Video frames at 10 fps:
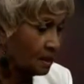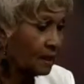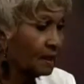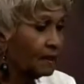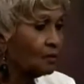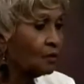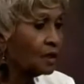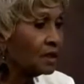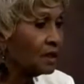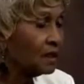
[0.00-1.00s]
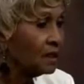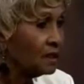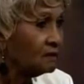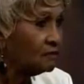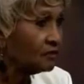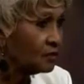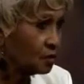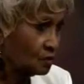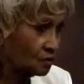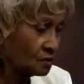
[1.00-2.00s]
And if we're eating
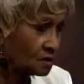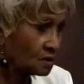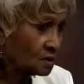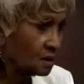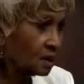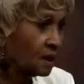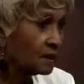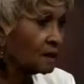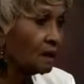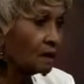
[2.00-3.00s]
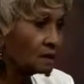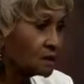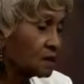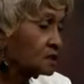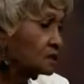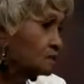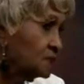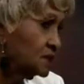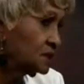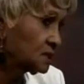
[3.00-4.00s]
foods that cause us to
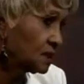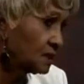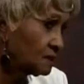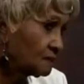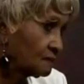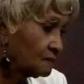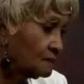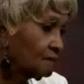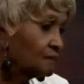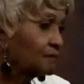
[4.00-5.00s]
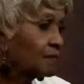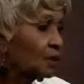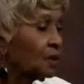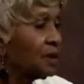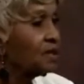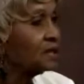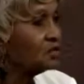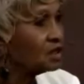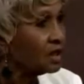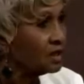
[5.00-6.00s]
be sick, we can
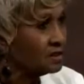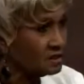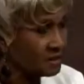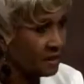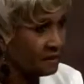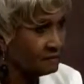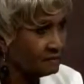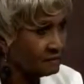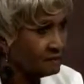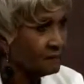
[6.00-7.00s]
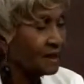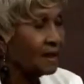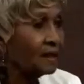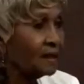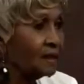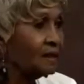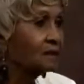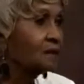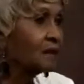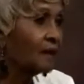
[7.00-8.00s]
change that and
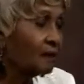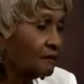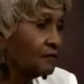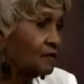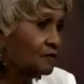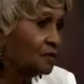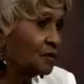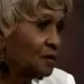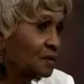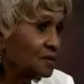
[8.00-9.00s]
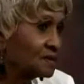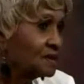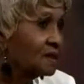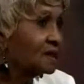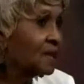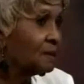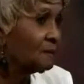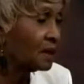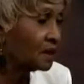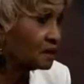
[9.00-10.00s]
eat the healthy foods that
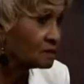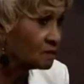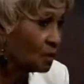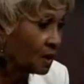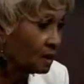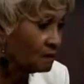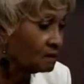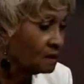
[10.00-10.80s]
make us well.